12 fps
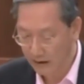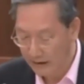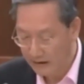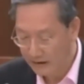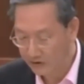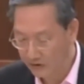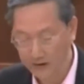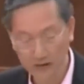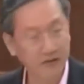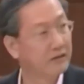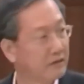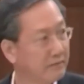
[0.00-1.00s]

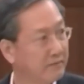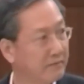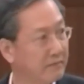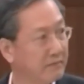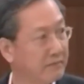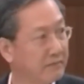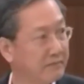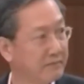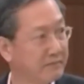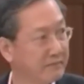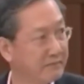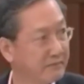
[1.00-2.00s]
screens?
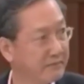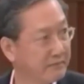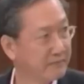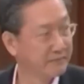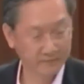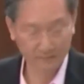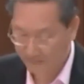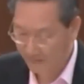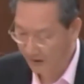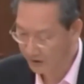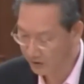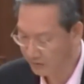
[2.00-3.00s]
Yes, please.
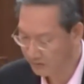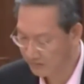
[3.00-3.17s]
Thank you.